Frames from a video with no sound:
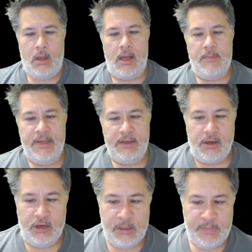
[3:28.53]
I mean,
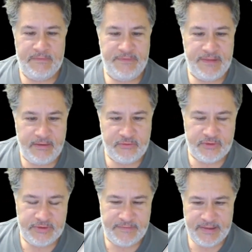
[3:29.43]
carp and flounder
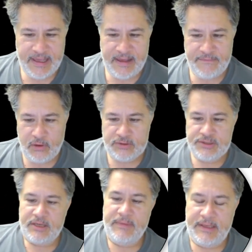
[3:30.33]
definitely have
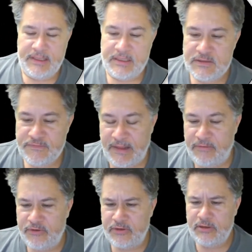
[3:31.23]
alternate meanings.
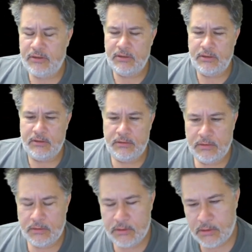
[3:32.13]
Flounder,
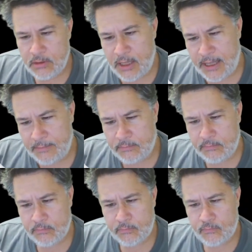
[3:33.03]

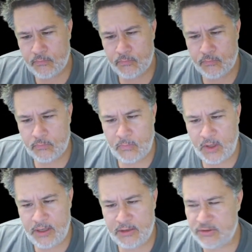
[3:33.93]
you
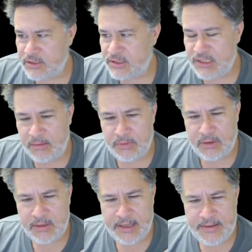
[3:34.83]
know, is to
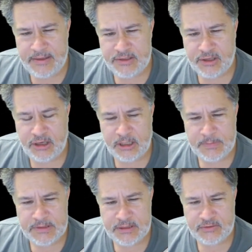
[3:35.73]
stumble, and then to carp
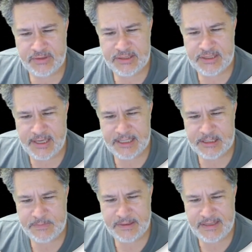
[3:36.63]
is to
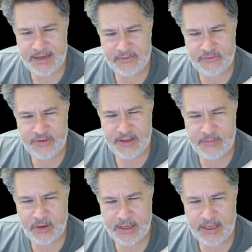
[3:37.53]
criticize. But I don't see them
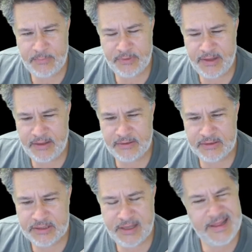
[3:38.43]
hooking up with
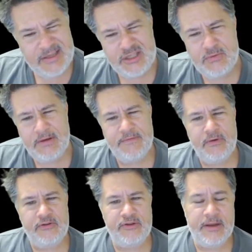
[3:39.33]
others. Oh, that's so
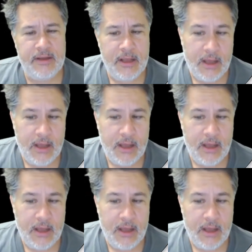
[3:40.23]
unfortunate.